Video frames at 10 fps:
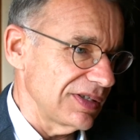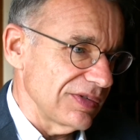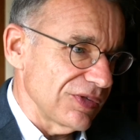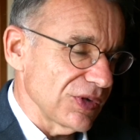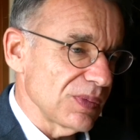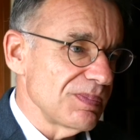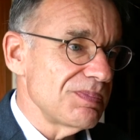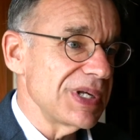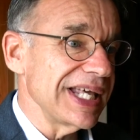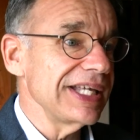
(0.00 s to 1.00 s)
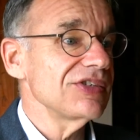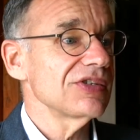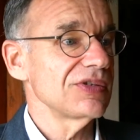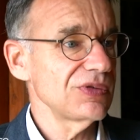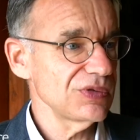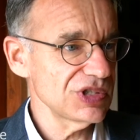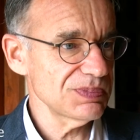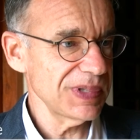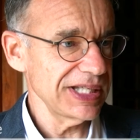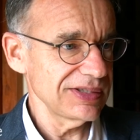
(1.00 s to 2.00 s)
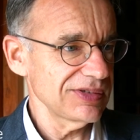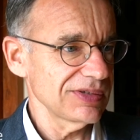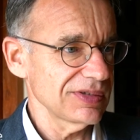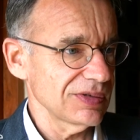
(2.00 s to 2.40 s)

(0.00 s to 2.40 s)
from plate to spade,